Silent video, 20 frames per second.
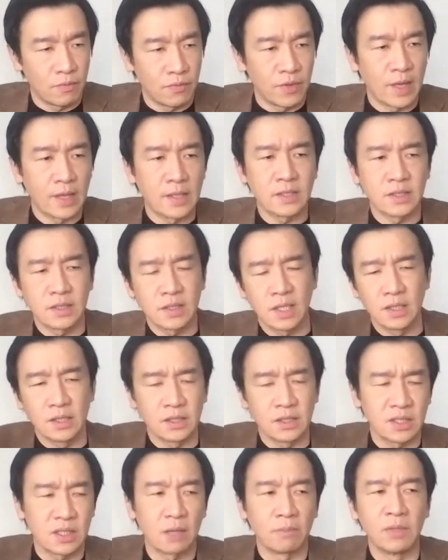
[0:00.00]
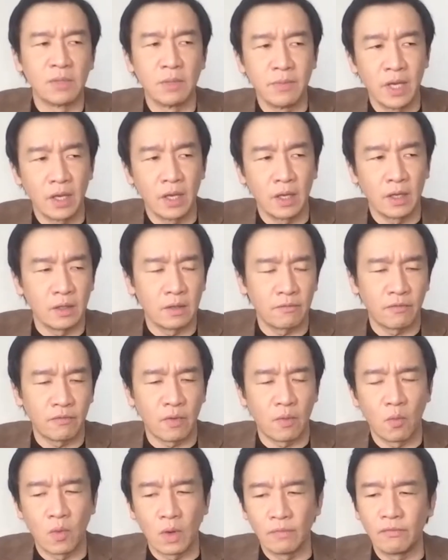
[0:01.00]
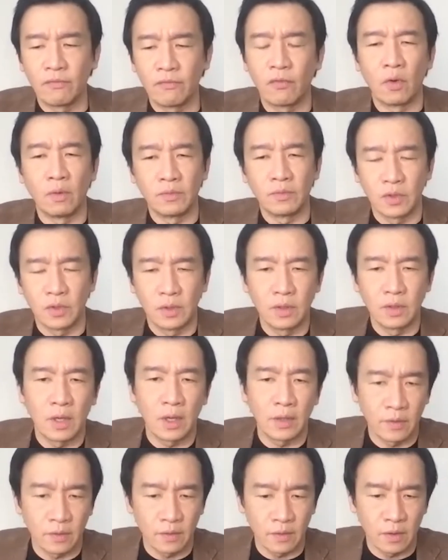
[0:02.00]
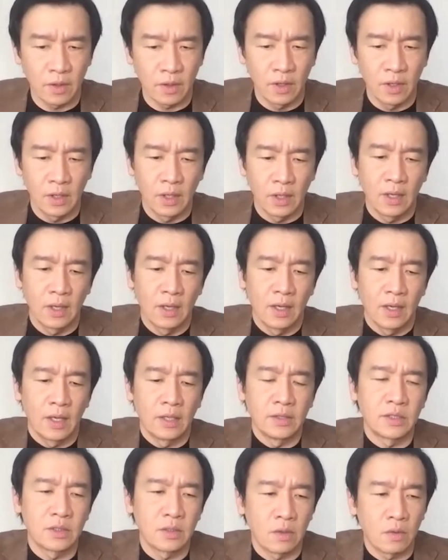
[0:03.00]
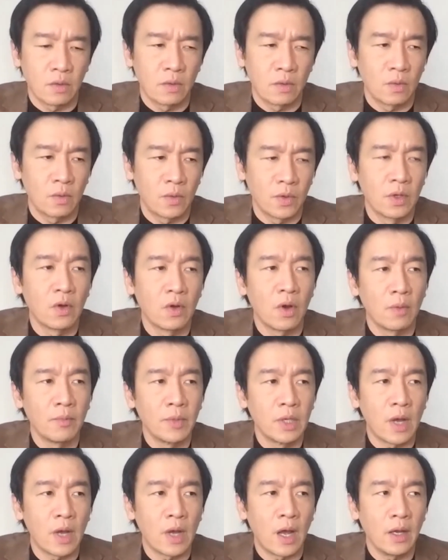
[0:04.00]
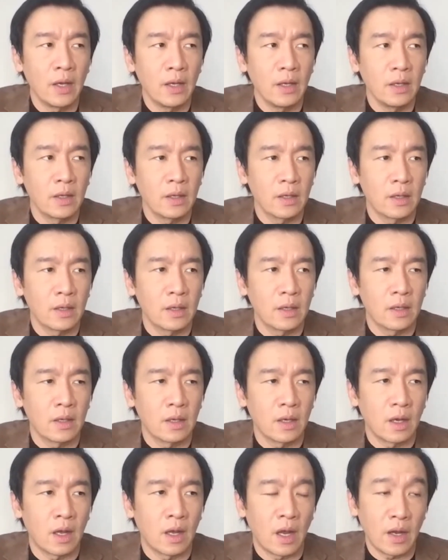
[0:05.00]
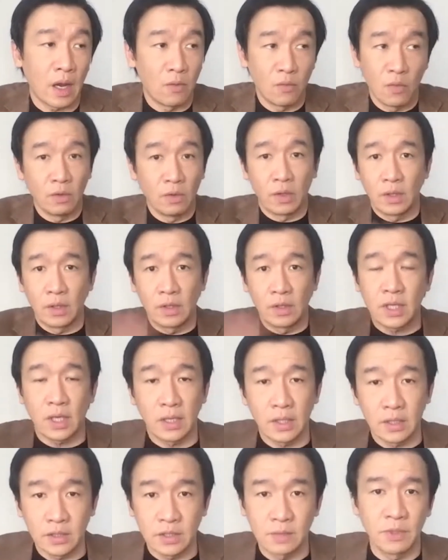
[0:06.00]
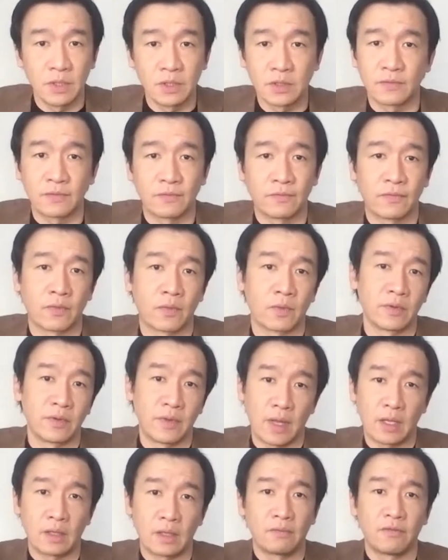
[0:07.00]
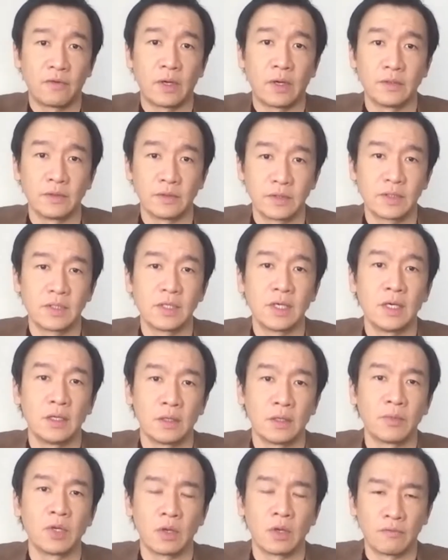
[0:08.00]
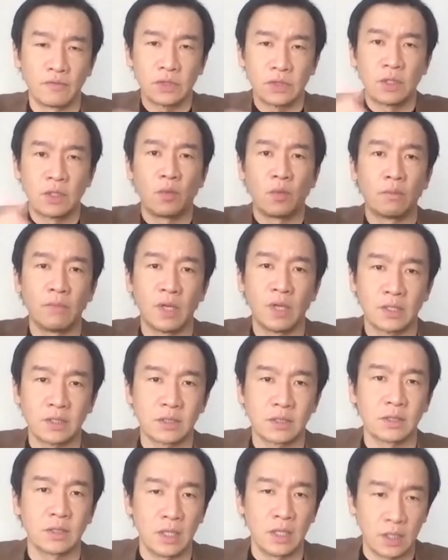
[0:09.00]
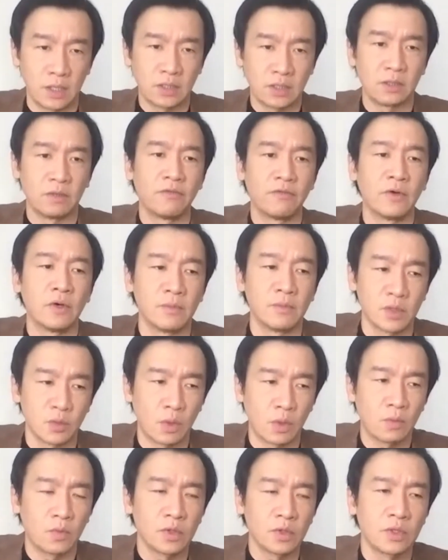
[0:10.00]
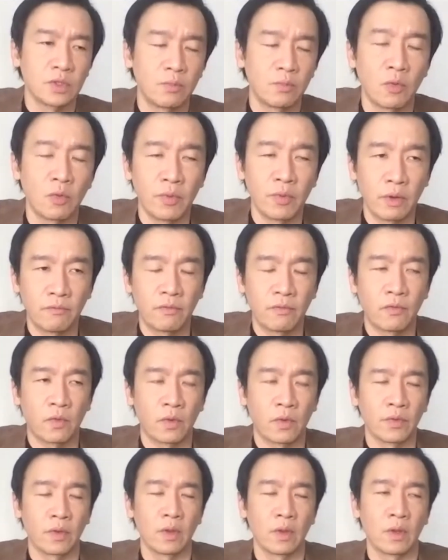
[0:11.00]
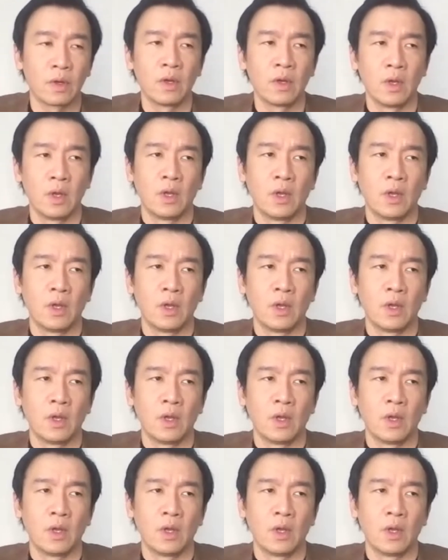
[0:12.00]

things can sublimate from one form to another. And so, you know, I mean, I, I, I wrote an entire speech for that final scene. I mean, obviously, what makes it into the film is what was appropriate for the,